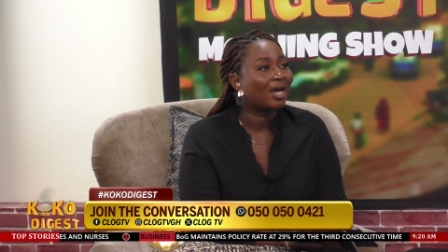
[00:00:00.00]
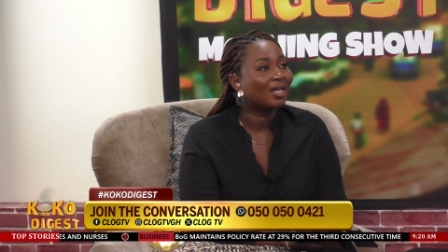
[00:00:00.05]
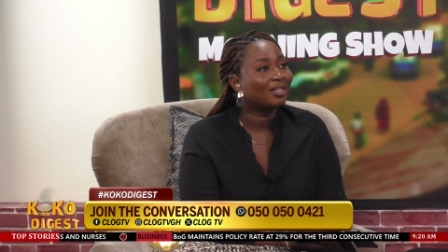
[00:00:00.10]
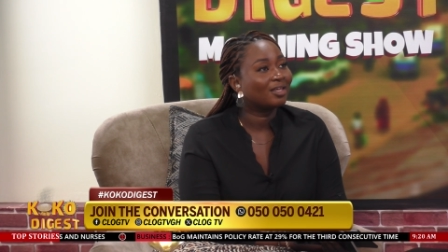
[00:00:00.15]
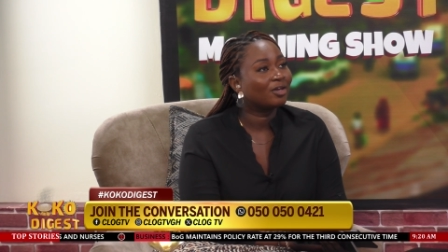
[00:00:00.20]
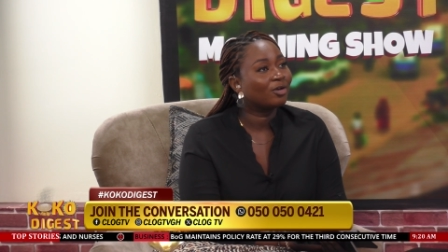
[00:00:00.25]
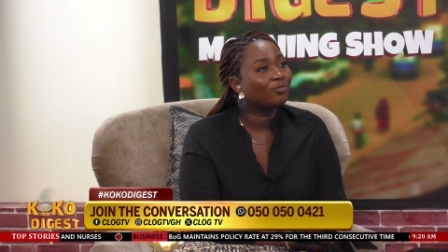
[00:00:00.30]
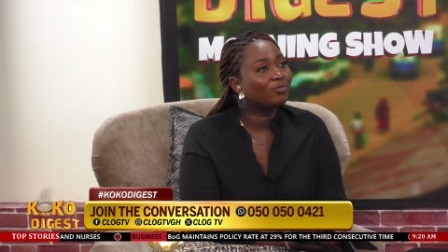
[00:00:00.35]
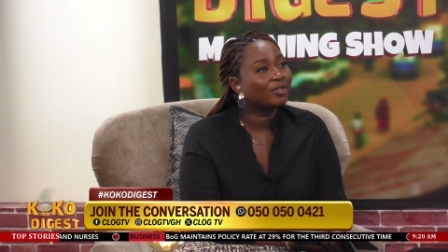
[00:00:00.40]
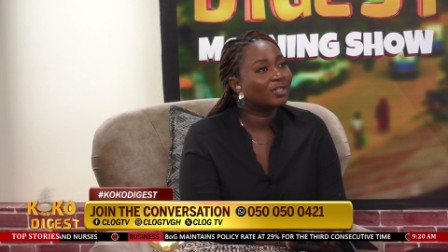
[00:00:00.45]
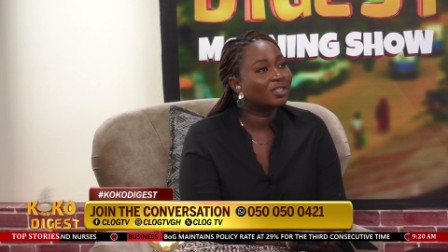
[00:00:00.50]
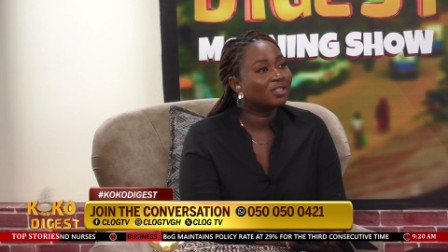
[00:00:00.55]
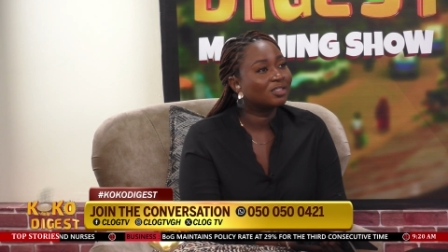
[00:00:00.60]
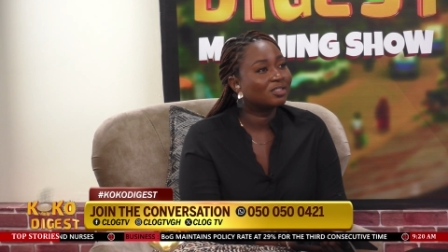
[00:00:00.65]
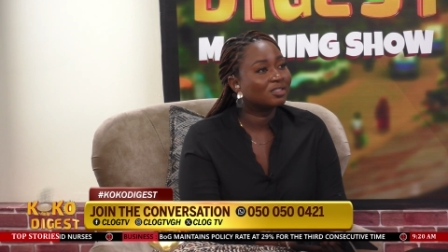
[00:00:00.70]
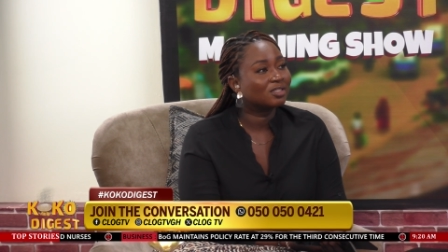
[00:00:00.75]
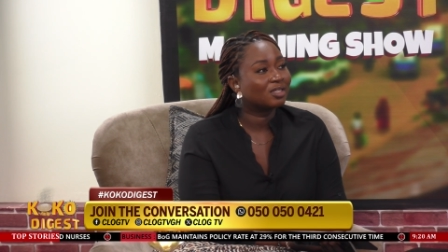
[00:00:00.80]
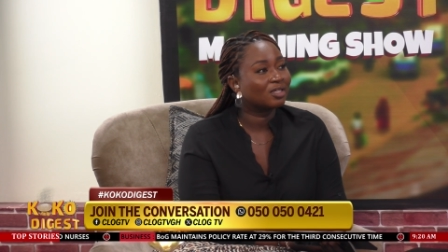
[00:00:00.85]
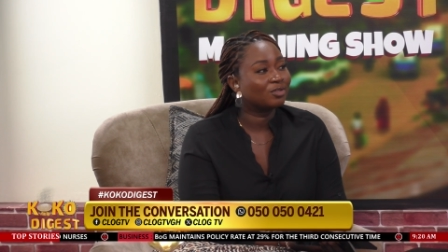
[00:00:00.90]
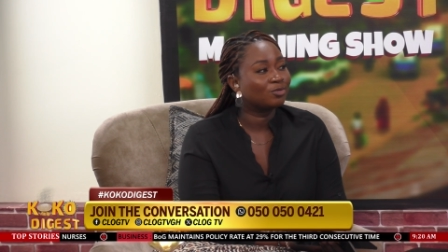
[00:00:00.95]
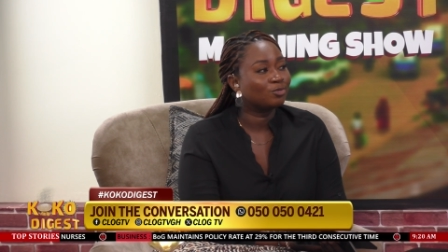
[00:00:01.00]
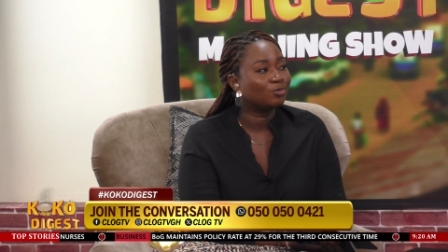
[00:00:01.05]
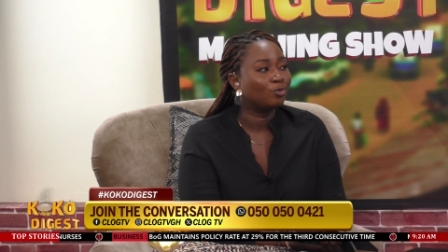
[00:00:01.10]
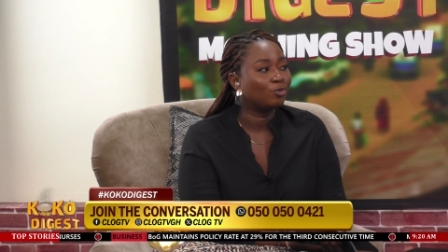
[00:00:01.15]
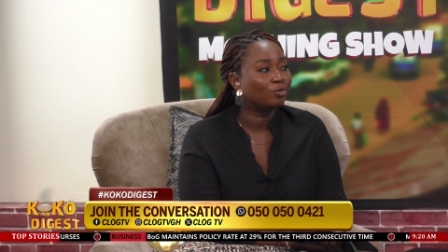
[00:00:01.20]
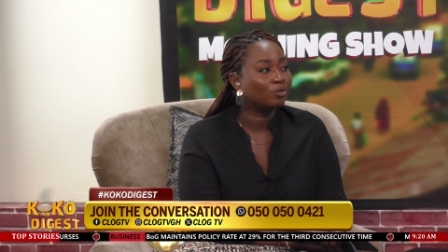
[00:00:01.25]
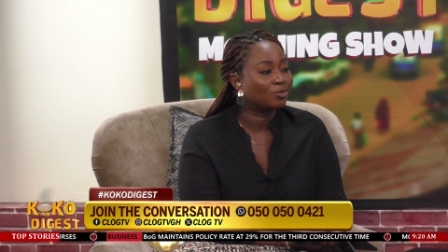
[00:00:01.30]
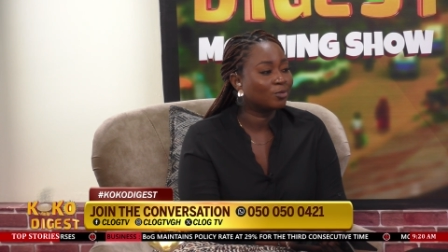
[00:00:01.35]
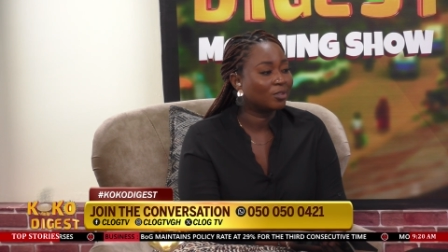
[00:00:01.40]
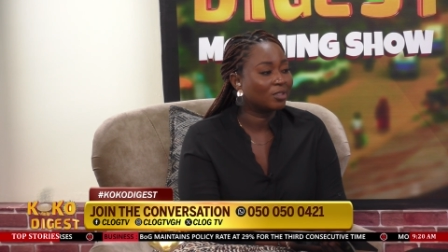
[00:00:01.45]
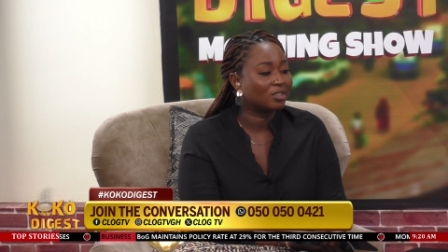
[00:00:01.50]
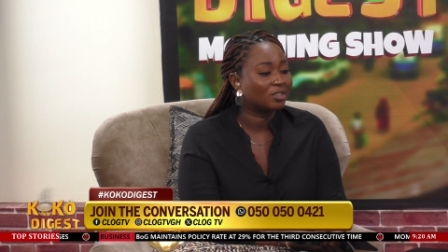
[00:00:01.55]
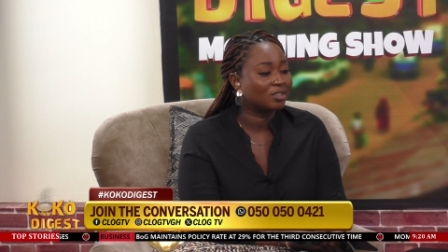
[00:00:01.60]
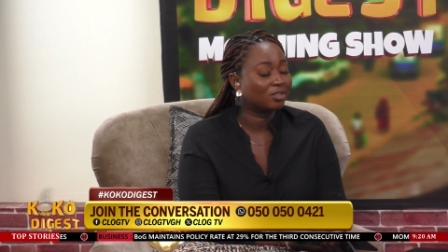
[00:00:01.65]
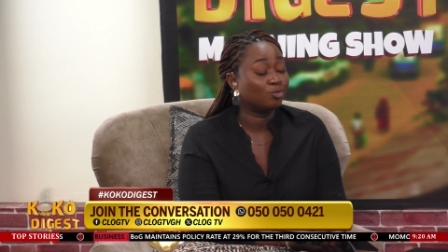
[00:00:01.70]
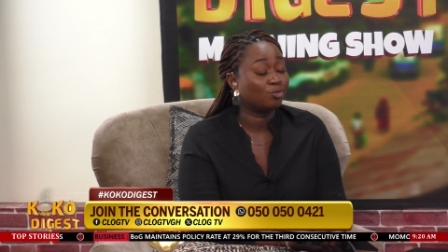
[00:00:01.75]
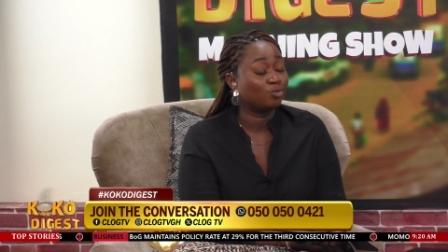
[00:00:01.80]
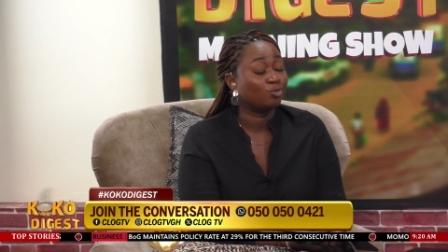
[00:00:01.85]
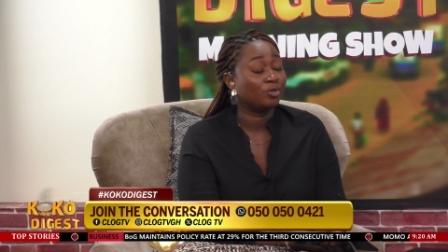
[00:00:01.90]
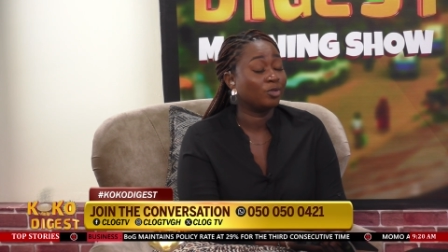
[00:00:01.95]
Are there orphanages that you go to
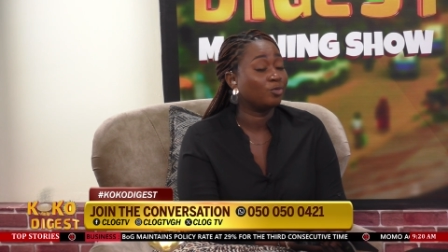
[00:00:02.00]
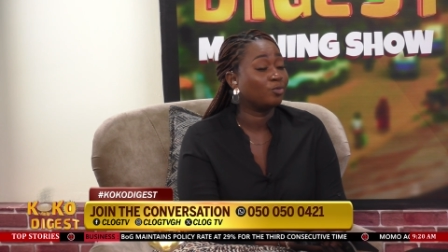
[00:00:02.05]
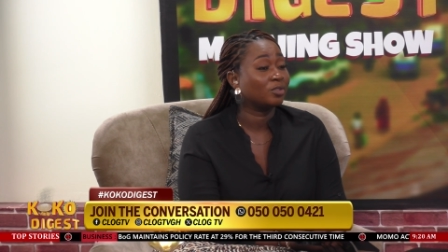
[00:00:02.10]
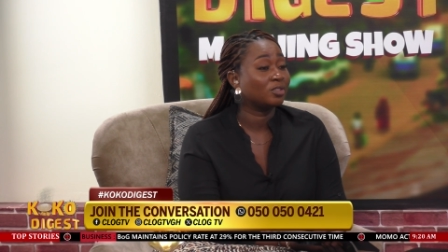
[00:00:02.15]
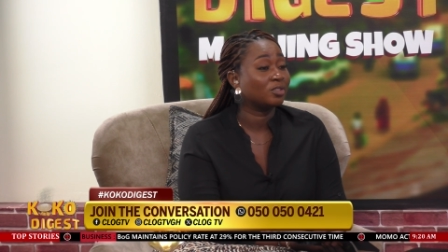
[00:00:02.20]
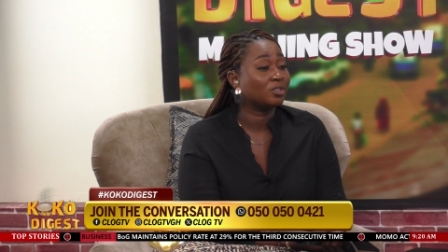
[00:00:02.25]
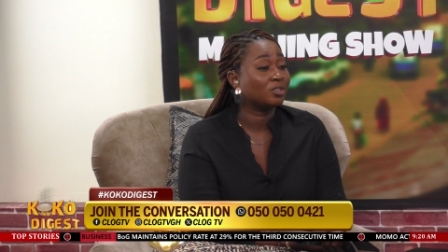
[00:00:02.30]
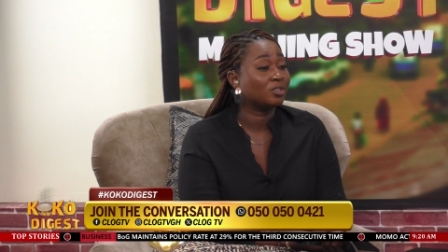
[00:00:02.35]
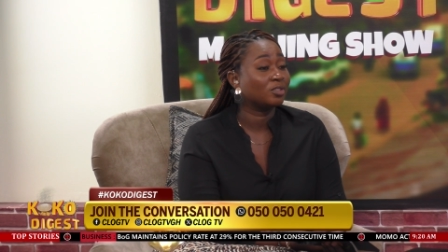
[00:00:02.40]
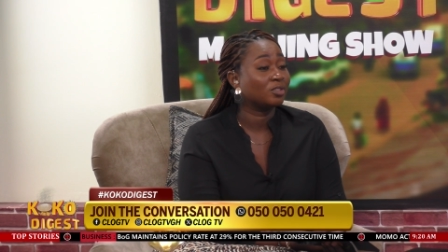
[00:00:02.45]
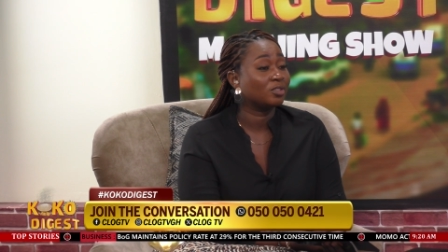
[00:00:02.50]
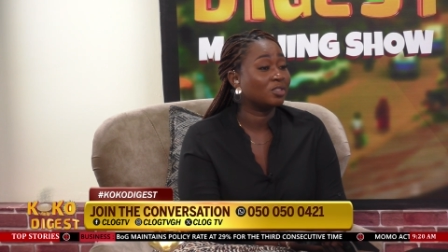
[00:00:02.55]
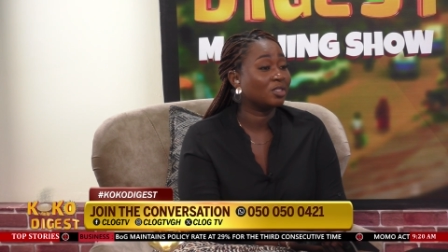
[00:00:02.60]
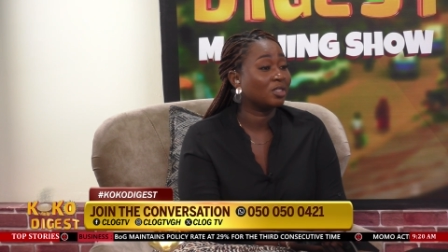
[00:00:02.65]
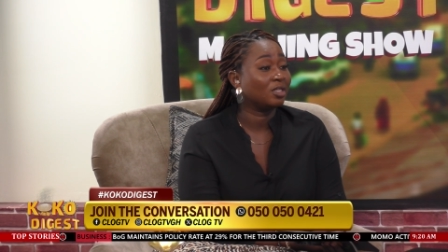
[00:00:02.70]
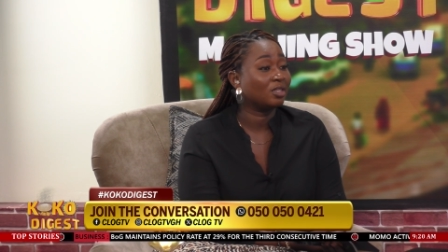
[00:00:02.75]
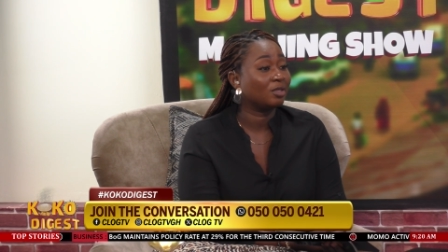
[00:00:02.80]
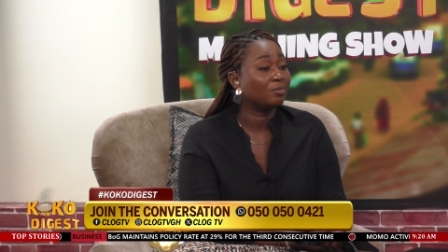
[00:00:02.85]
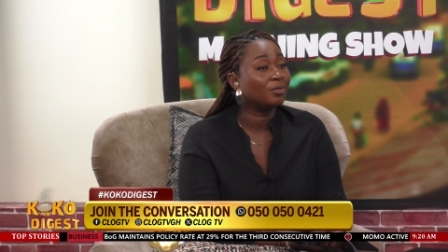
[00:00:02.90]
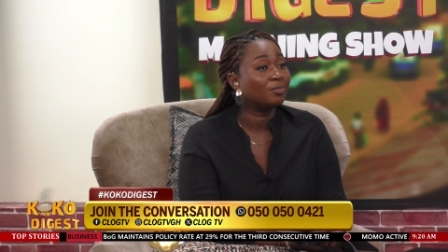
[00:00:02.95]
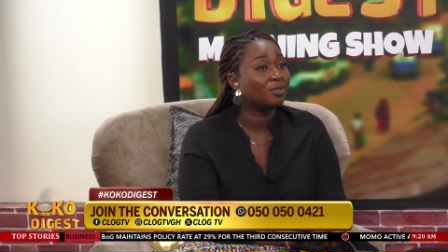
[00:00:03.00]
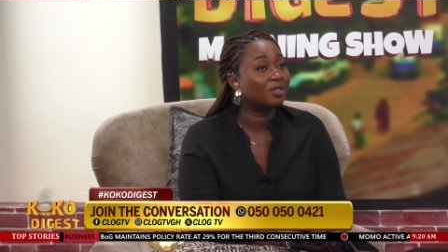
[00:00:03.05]
and they say, no, we don't want anything?